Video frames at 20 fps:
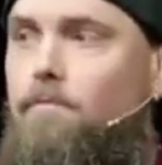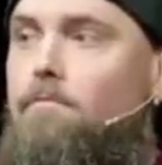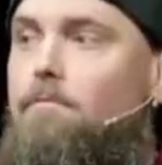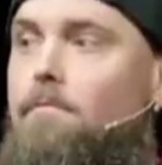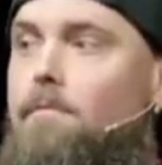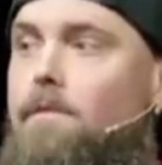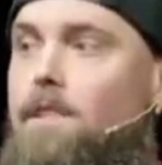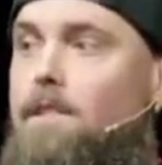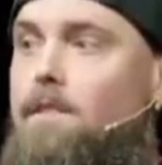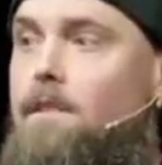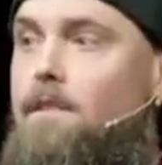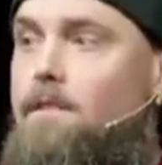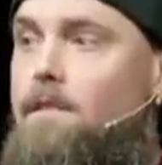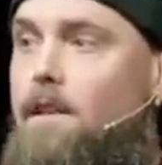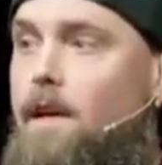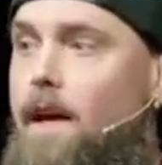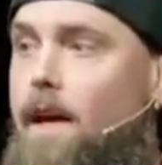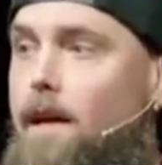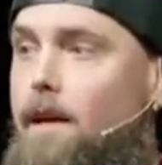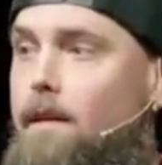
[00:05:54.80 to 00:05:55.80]
This is
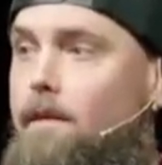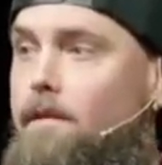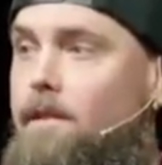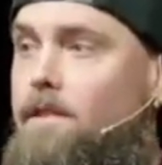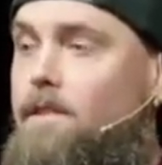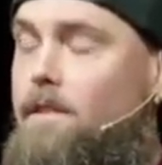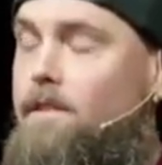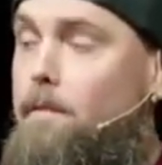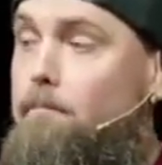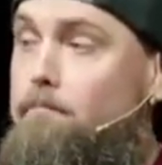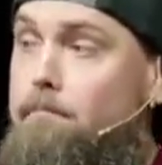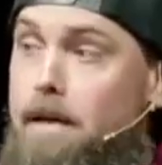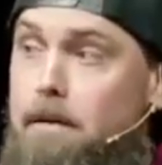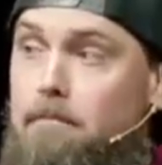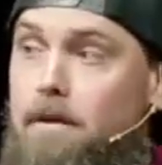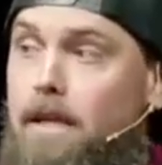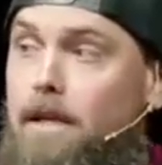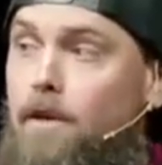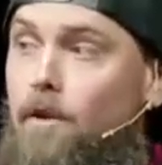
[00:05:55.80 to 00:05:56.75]
a biblical